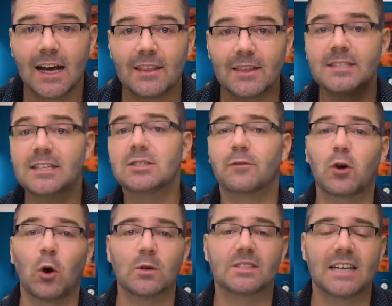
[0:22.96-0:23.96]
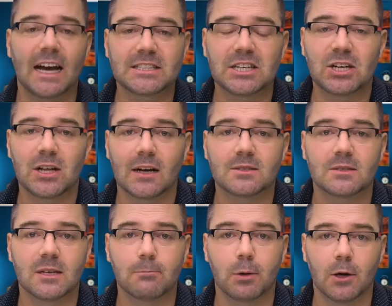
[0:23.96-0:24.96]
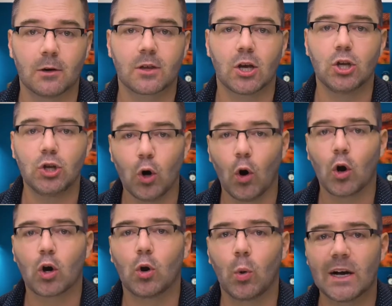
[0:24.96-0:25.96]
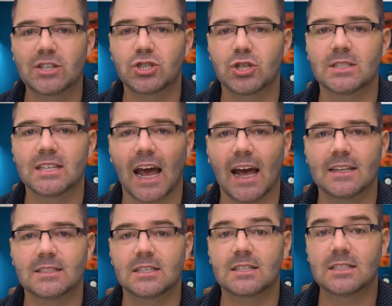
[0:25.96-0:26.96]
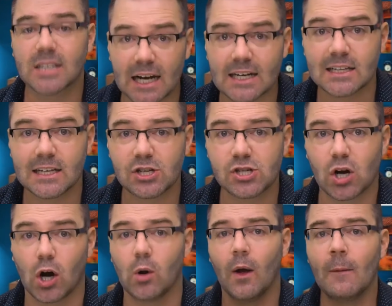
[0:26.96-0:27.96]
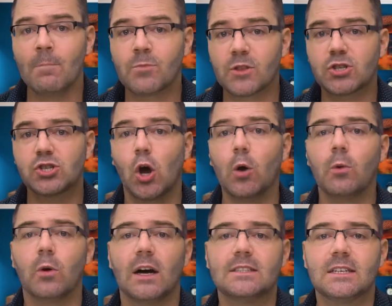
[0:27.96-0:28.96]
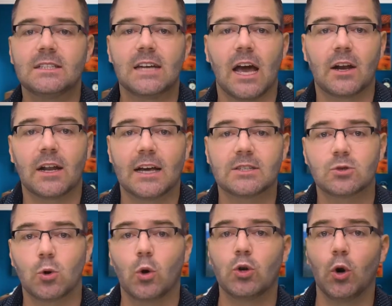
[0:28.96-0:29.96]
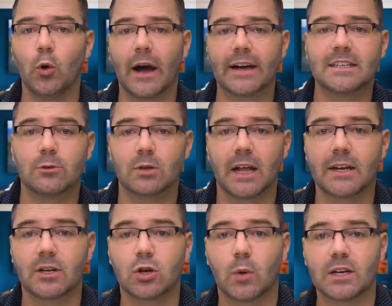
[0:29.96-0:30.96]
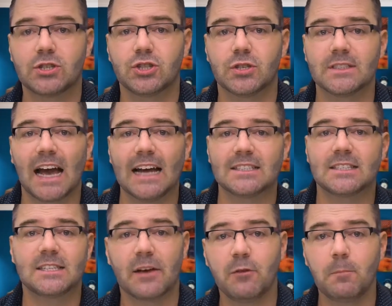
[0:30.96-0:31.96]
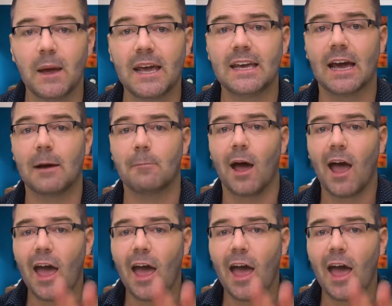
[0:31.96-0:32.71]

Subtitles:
This is, of course, the Acting Classes in Perth, your questions answered daily show. The show where I sit down and answer all your acting-related questions at 7 p.m.